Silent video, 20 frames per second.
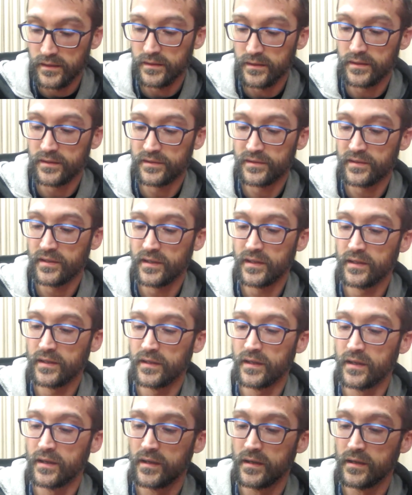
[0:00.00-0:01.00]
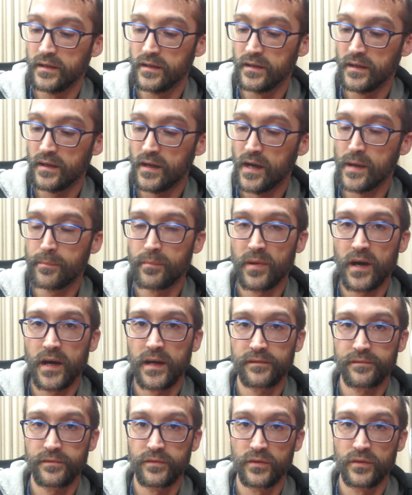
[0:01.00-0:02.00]
This thing I
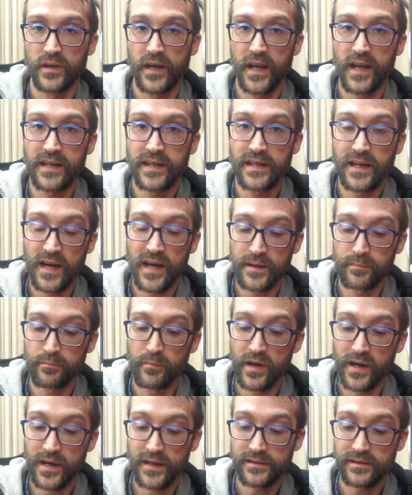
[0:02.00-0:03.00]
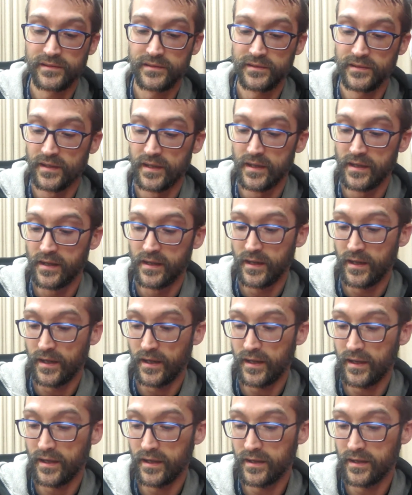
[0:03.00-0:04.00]
bought for 89 bucks,
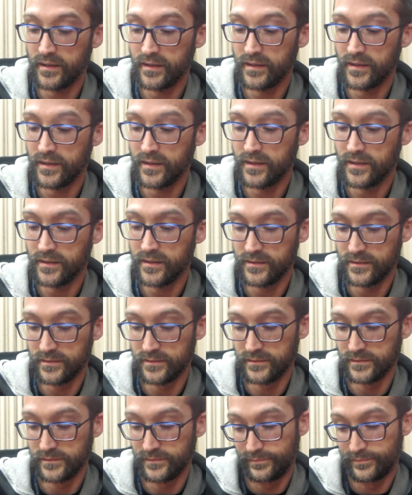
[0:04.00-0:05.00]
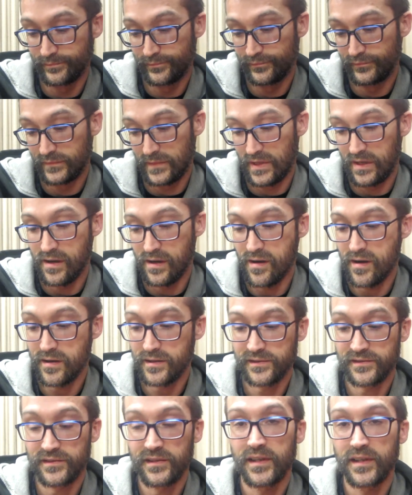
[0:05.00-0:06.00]
and
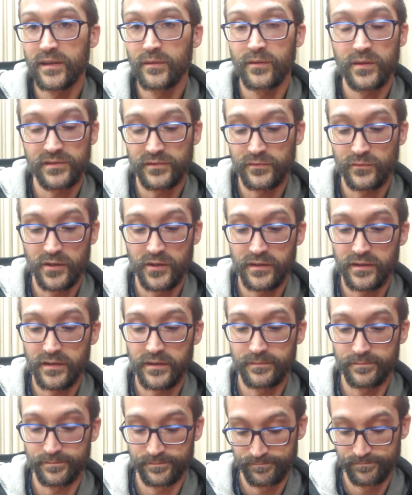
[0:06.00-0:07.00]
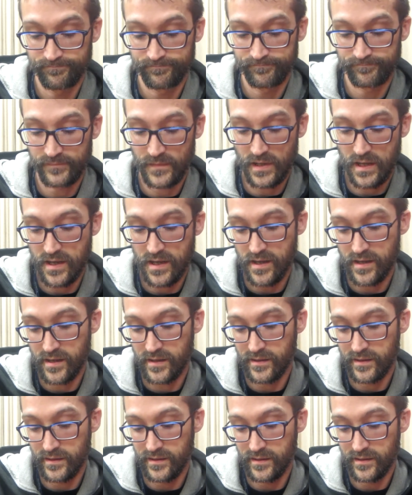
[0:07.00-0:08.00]
honestly, it wasn't worth
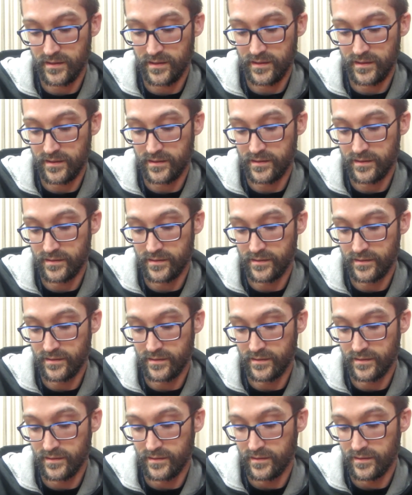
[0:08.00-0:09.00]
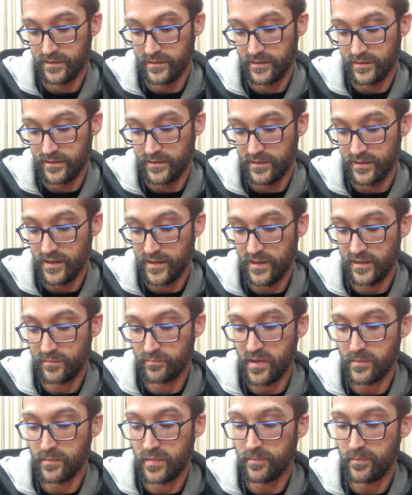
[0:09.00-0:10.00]
it. I'd
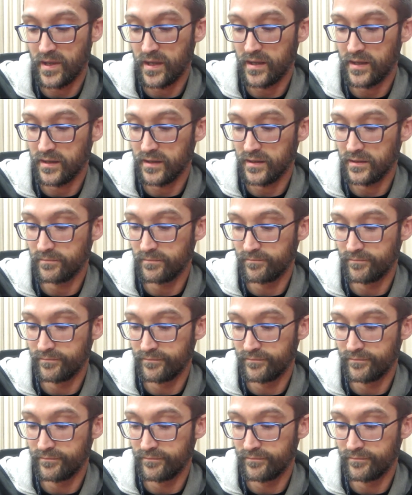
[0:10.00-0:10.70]
maybe pay,